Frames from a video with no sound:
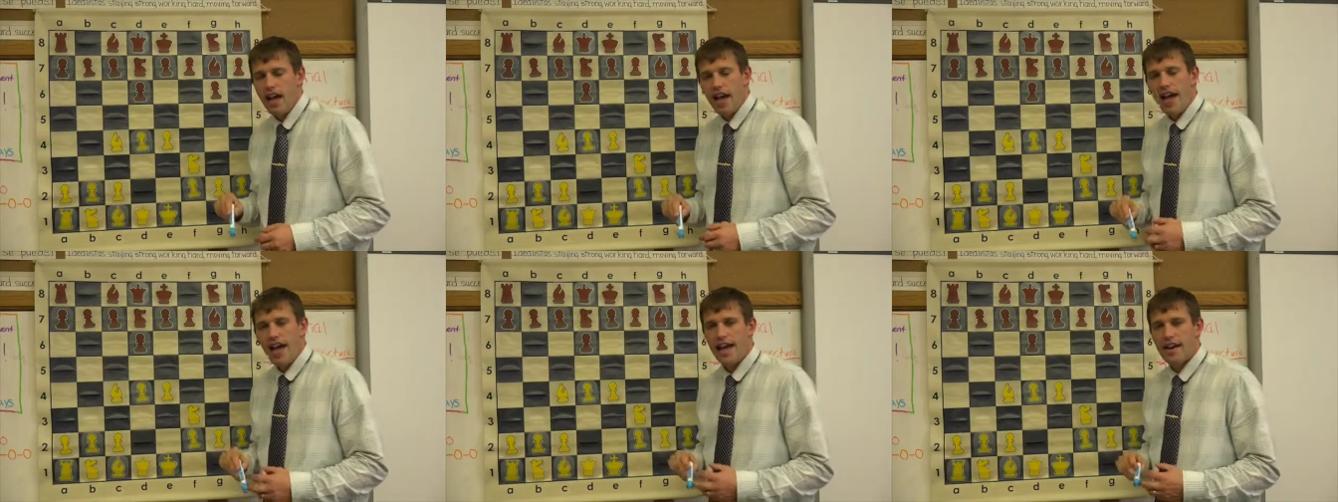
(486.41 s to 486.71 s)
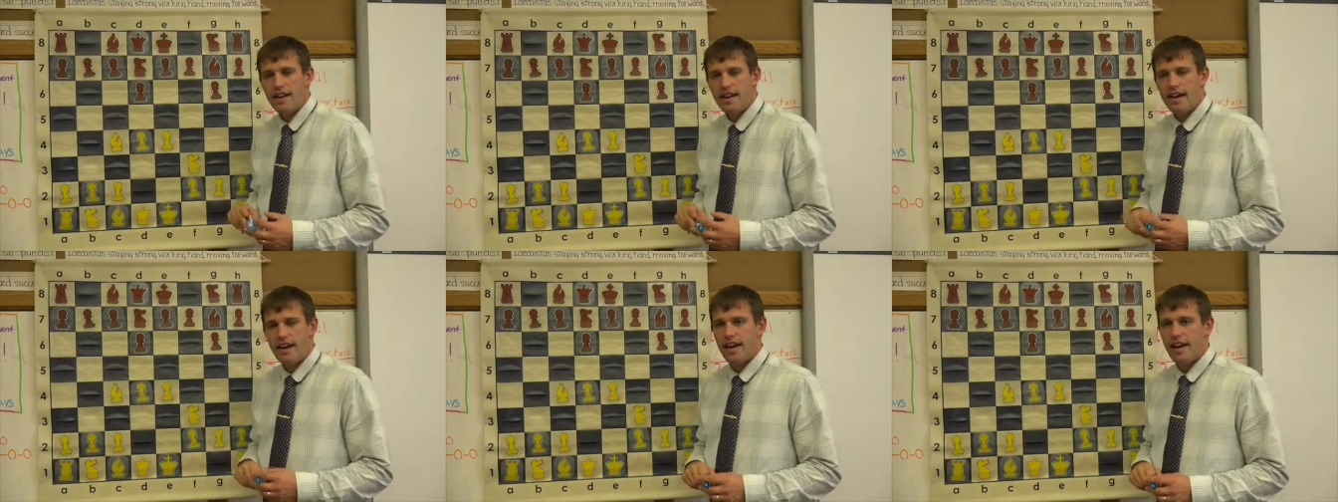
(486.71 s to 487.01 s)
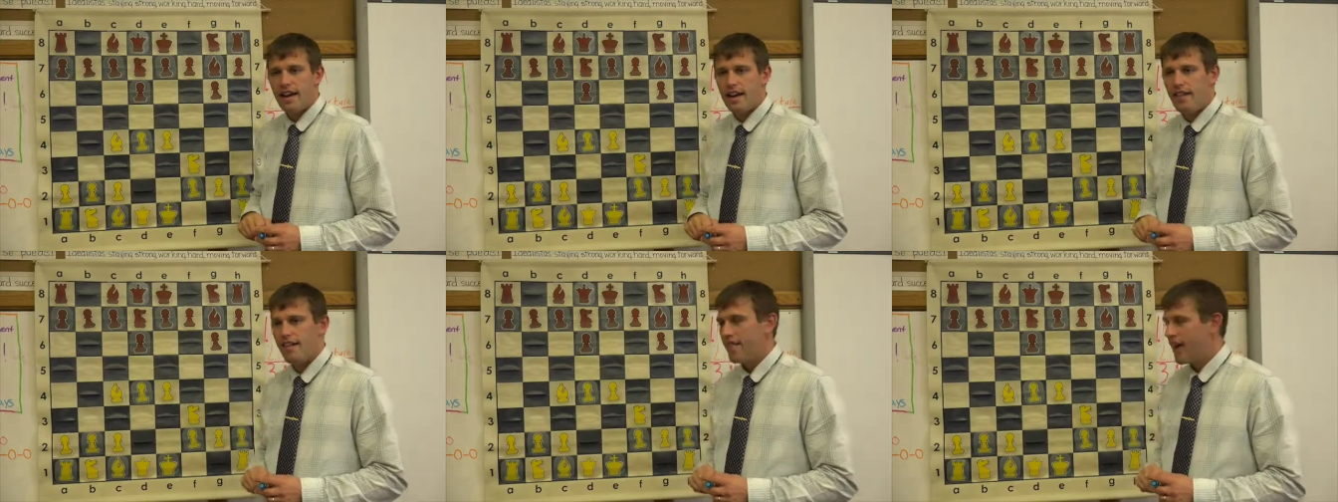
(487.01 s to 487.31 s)

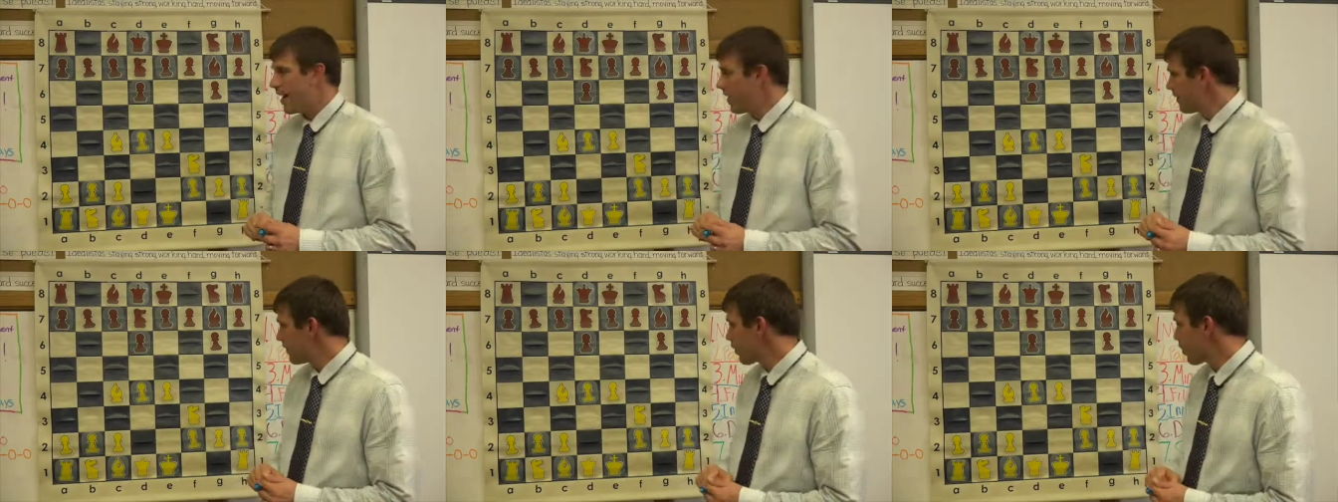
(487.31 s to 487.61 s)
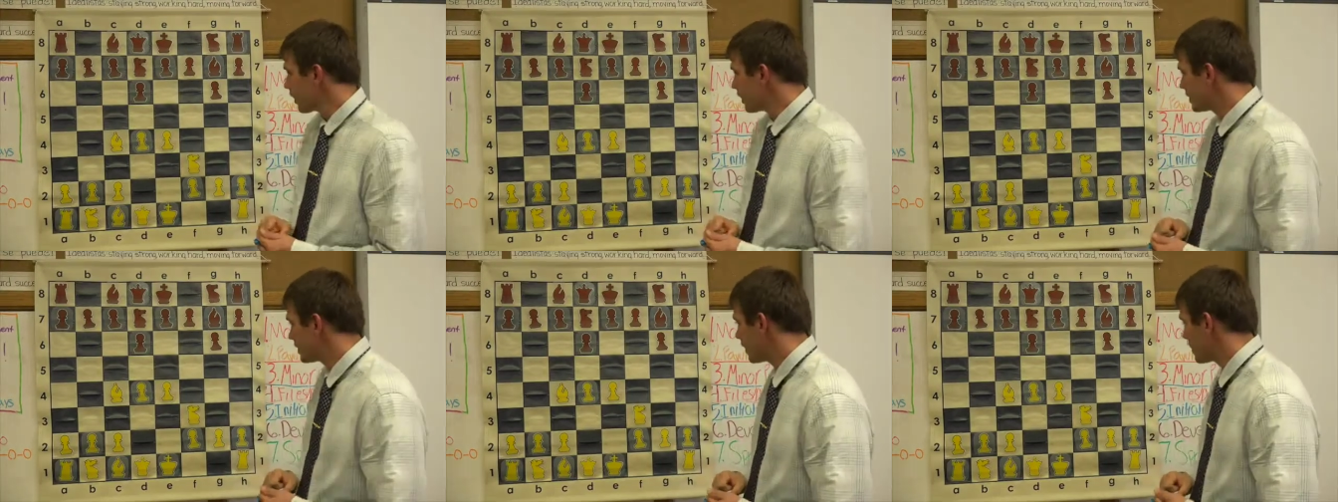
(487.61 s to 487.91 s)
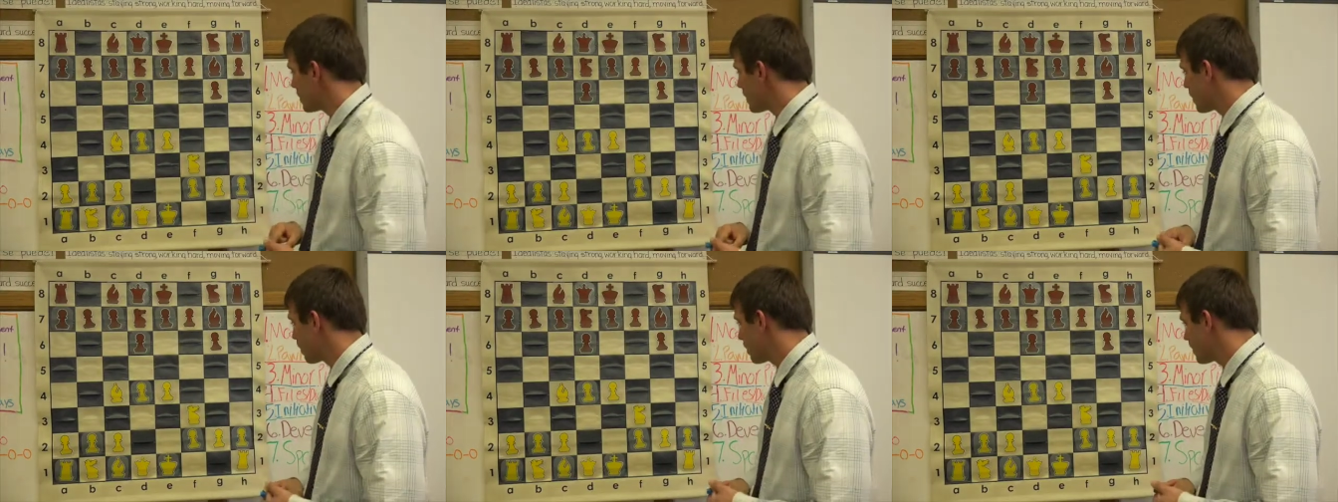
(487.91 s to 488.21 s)
And that fork is
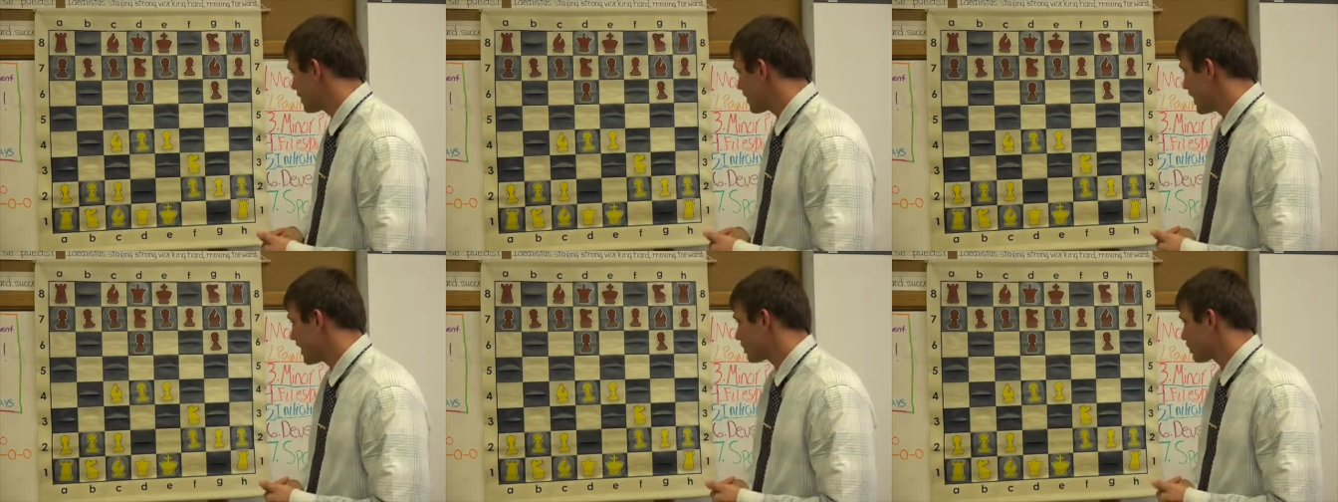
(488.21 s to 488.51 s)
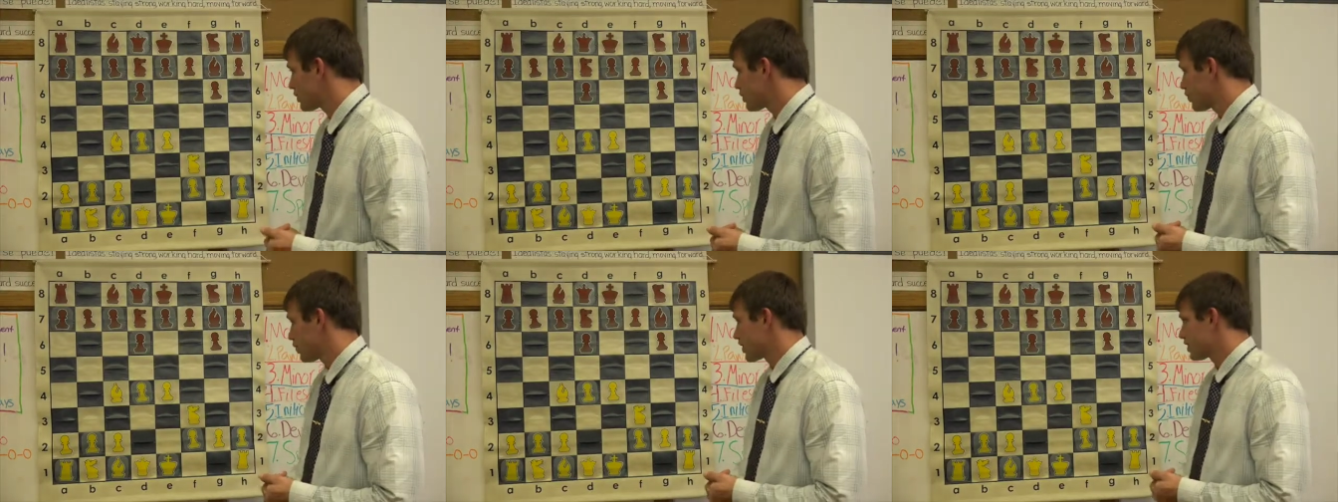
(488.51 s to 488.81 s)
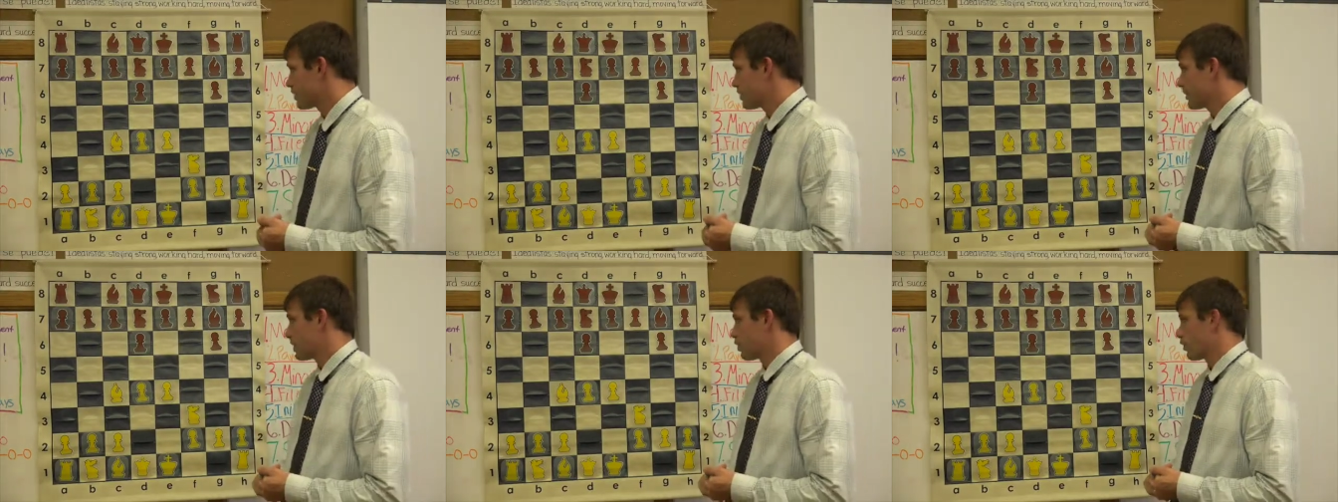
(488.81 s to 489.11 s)
going to be a really dangerous fork.
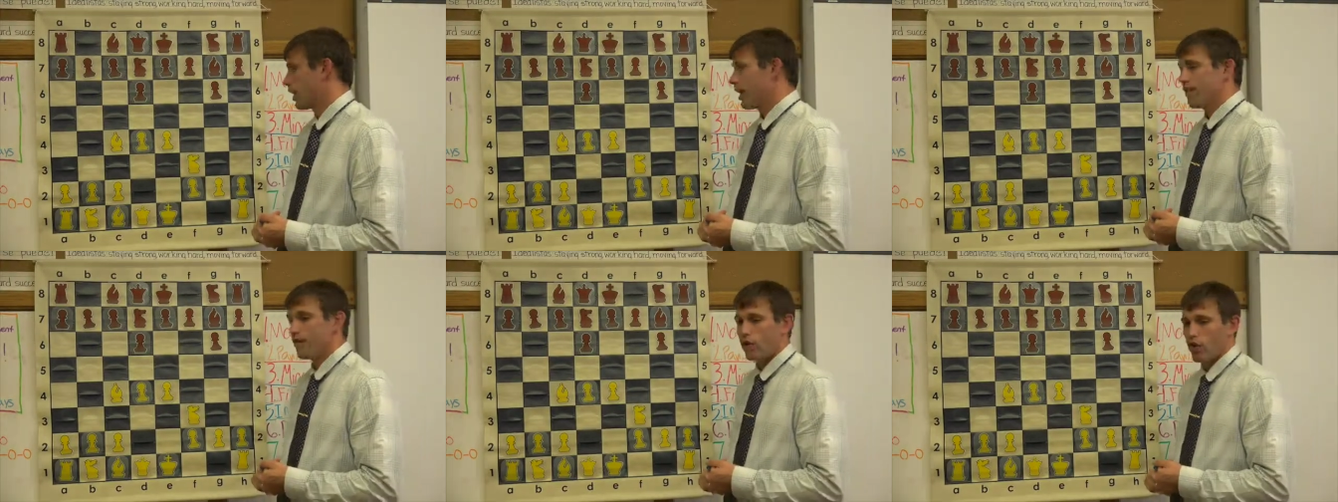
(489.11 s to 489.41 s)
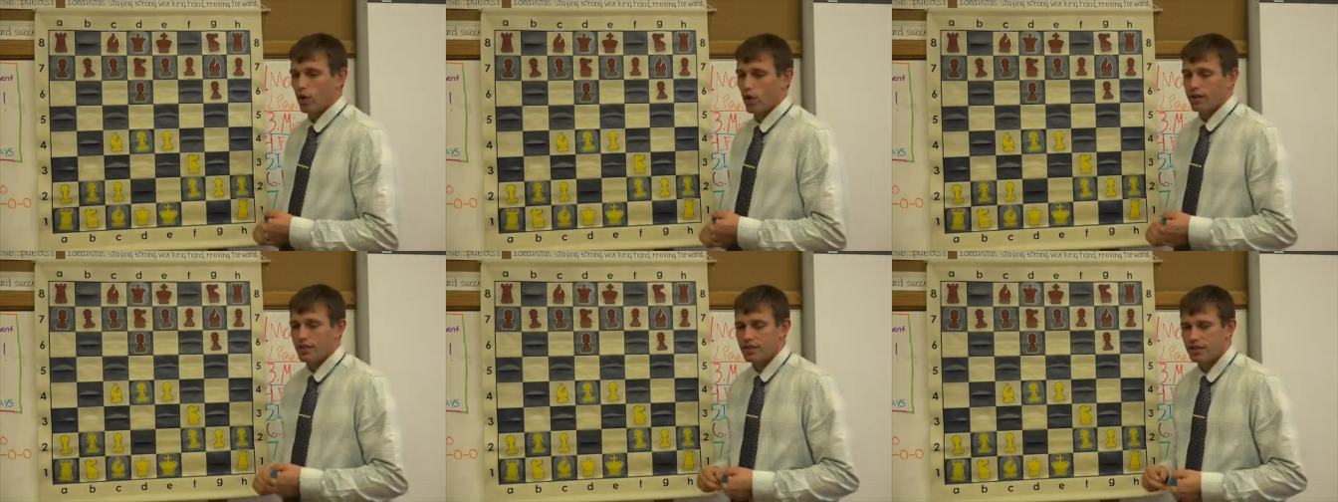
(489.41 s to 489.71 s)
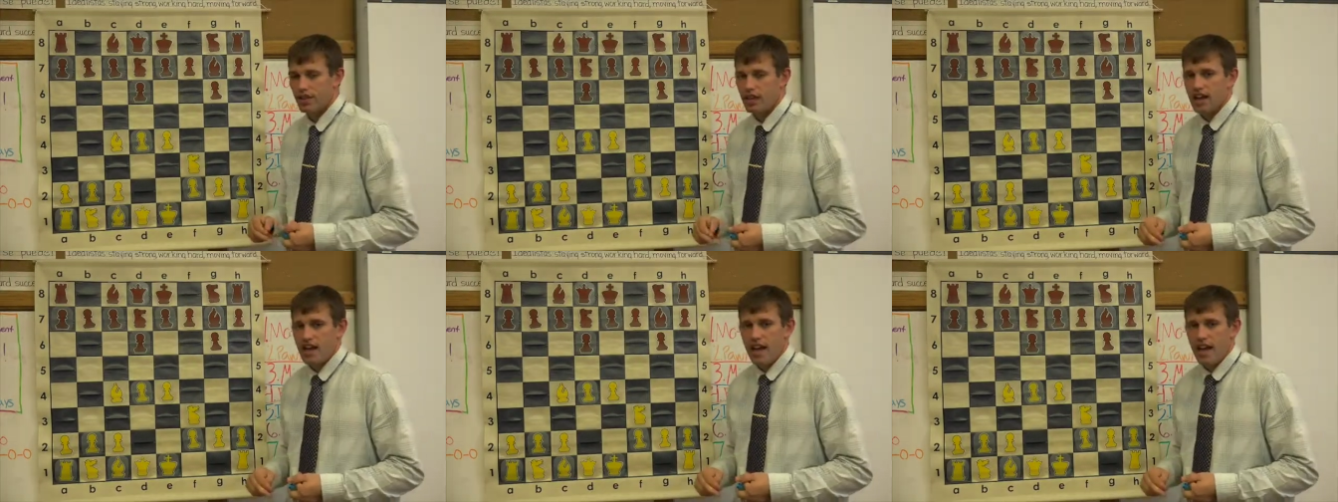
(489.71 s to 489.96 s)
It's going to be great for us.